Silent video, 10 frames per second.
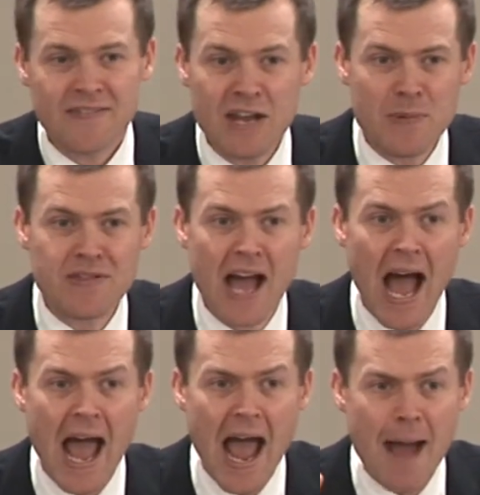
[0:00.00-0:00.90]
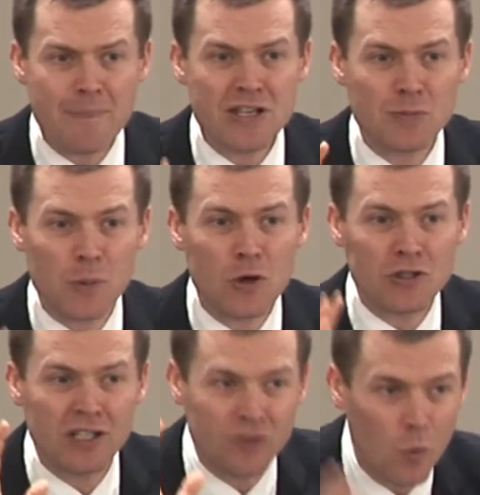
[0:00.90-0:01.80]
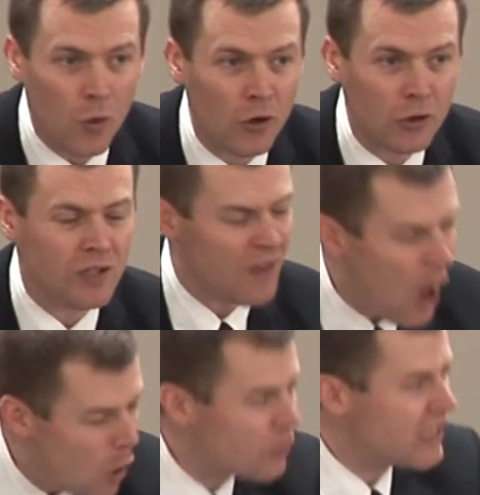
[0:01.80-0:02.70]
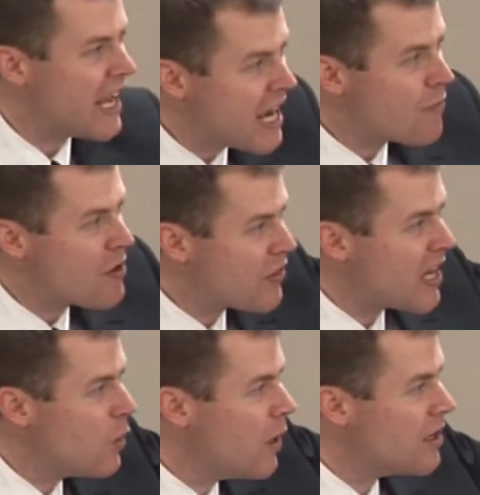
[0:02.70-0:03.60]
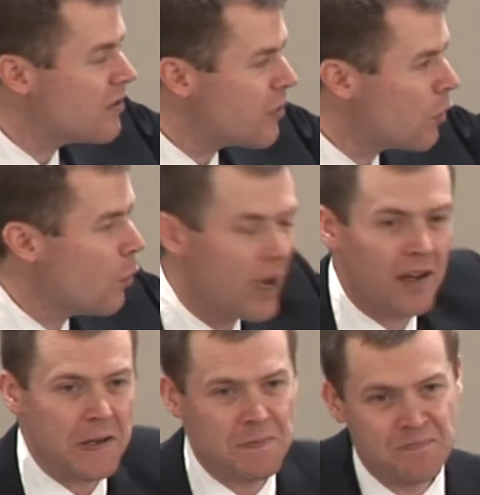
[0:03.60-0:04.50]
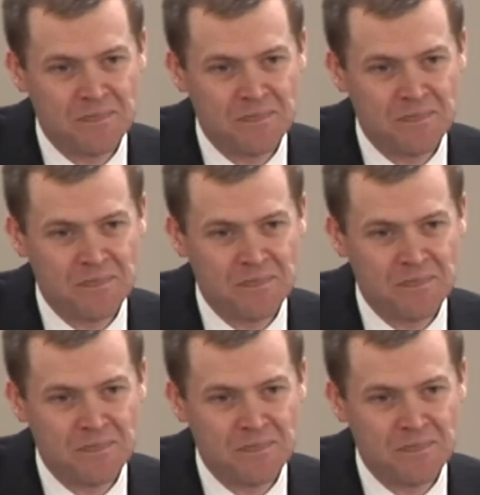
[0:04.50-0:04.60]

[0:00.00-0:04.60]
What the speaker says: They'd be the happiest person in the world if only everything went their way.